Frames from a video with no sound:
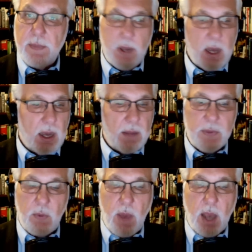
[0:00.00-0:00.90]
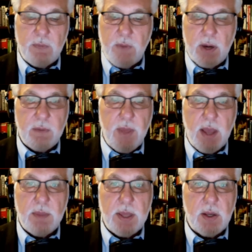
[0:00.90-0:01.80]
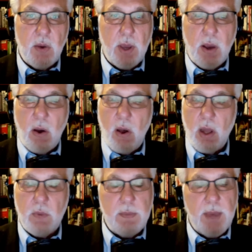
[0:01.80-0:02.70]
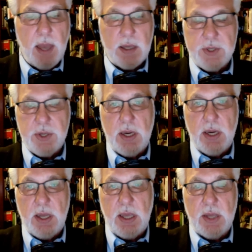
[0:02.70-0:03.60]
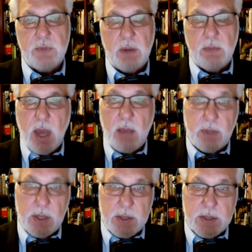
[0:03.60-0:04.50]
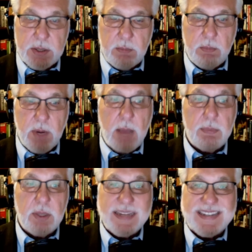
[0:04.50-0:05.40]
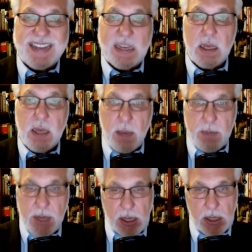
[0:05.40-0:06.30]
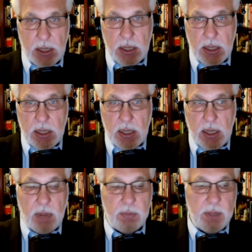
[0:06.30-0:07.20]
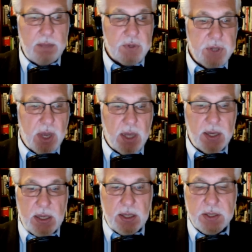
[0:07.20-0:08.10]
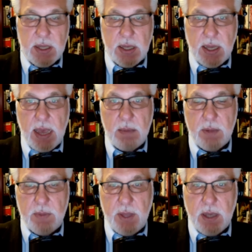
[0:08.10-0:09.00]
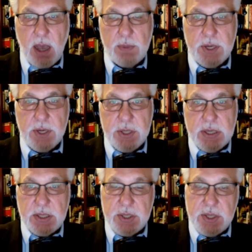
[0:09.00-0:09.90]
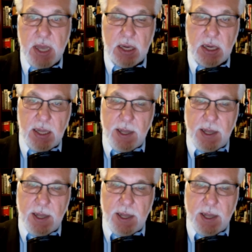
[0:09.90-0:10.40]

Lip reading: The Rockefeller family, going all the way back to John D., has been a monopolistic company. And I believe it was John D. that said that competition is a sin.